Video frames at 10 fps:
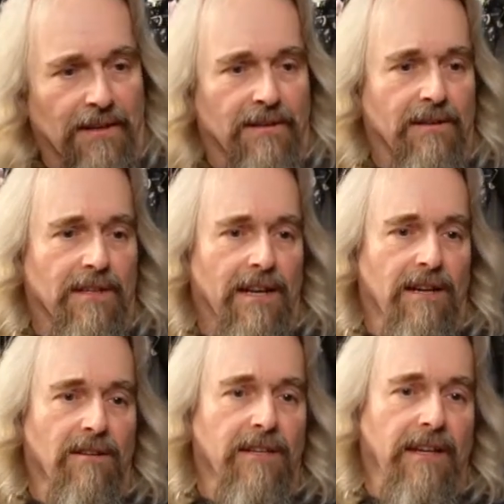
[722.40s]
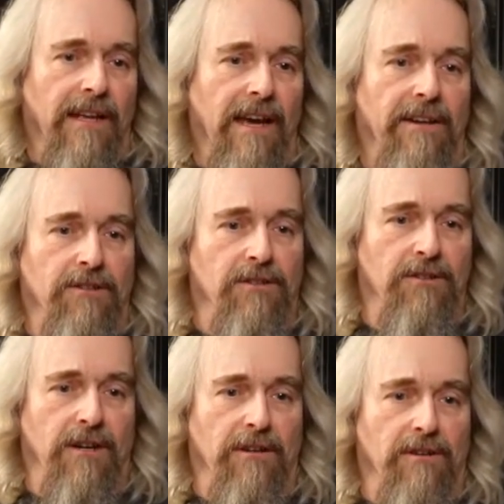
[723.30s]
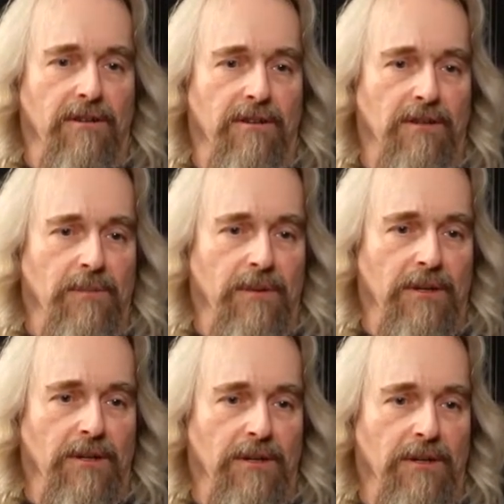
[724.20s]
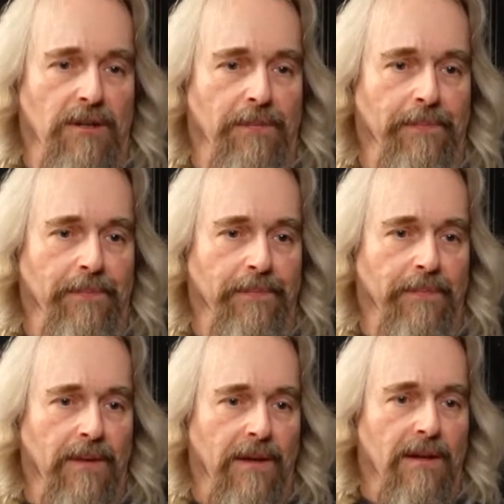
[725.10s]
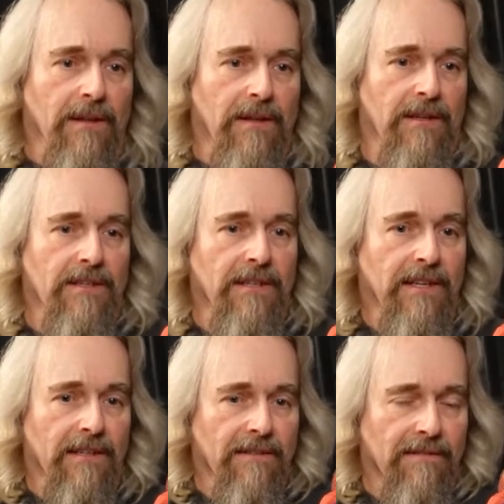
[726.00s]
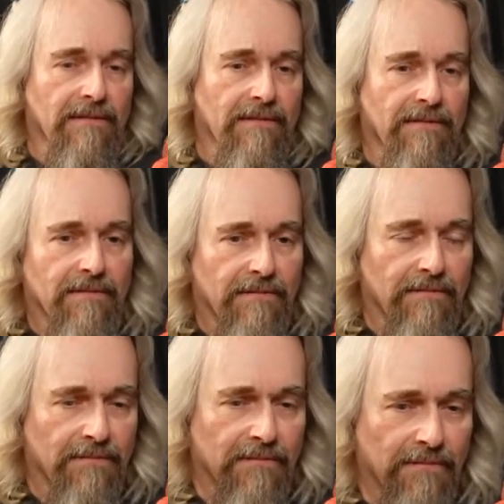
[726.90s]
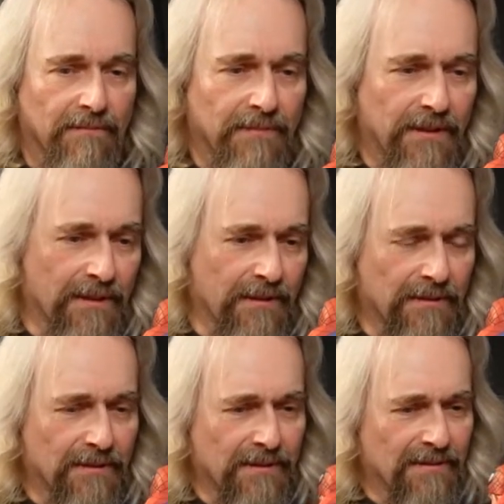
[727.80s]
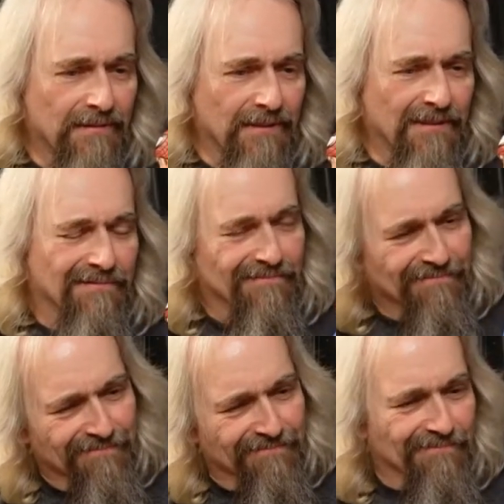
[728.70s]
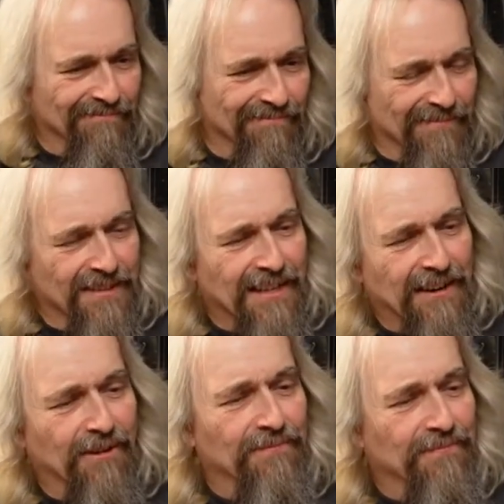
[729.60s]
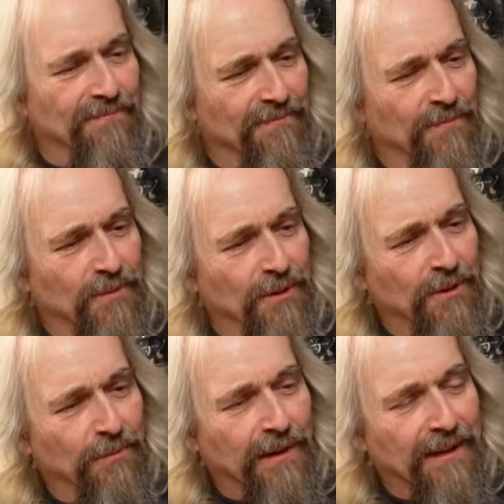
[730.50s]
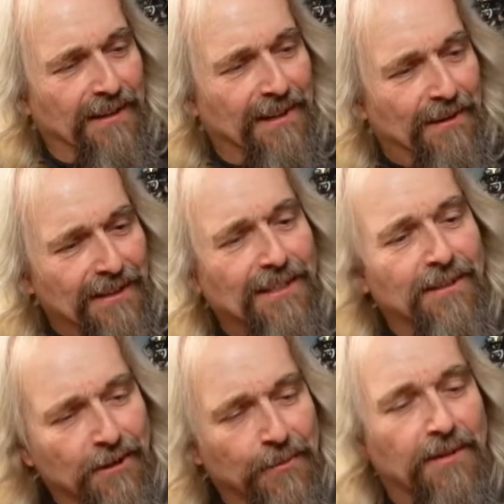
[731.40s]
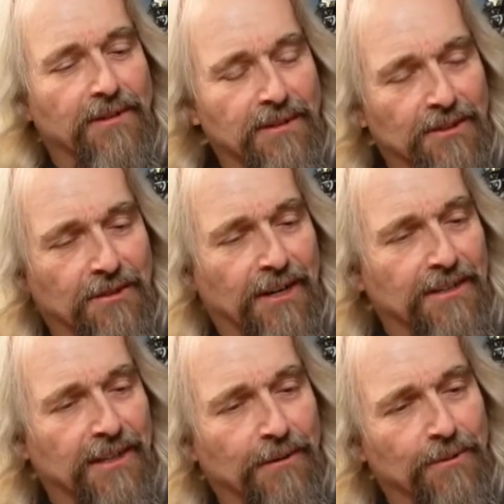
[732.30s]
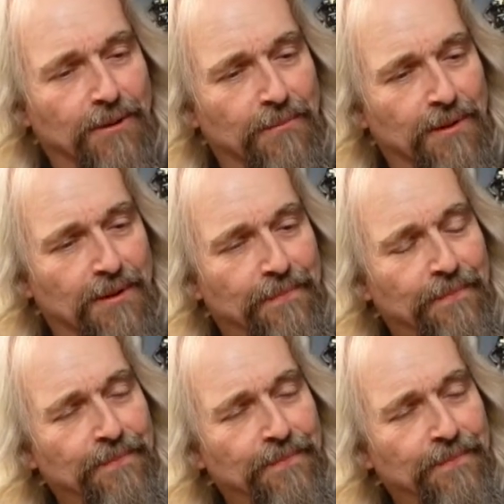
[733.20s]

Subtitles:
And kind of looking at it straight on, looks pretty good. Like I said, that, you know, it's not a real bad thing. It's a little bit of a distraction, I will admit.